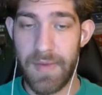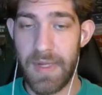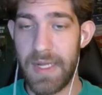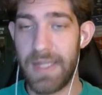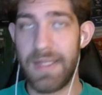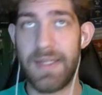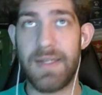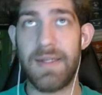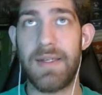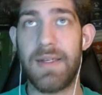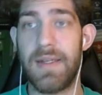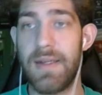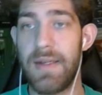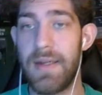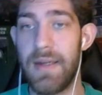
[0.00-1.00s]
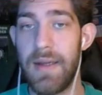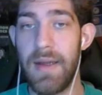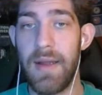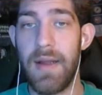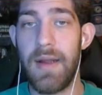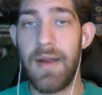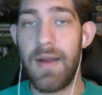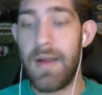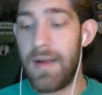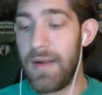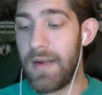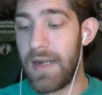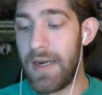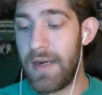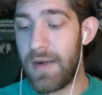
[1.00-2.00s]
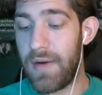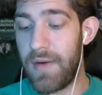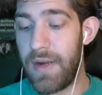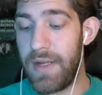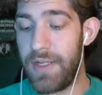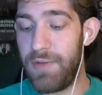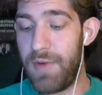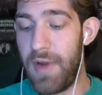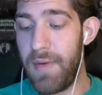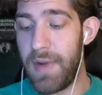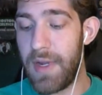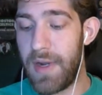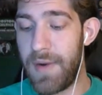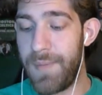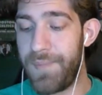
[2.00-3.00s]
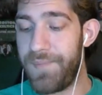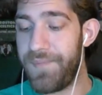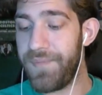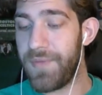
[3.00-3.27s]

that's kind of crazy. Here we go.